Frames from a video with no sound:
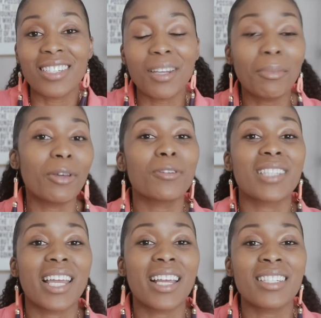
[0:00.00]
And some of those
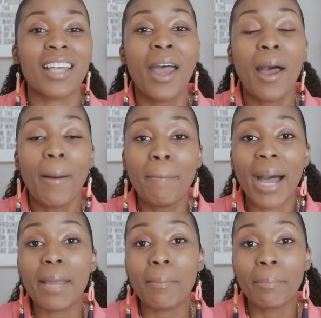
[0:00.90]
things
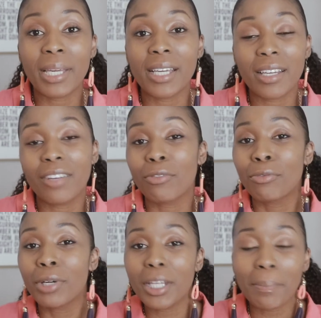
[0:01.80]
might be
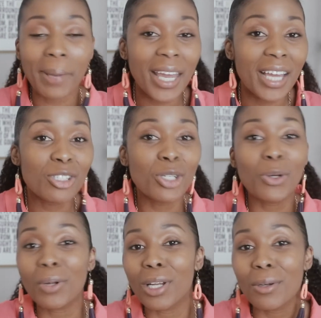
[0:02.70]
really paying paying
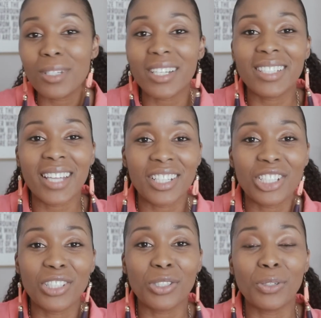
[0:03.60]
too close
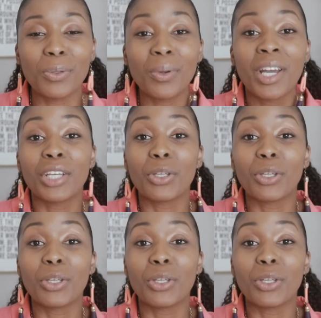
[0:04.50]
attention to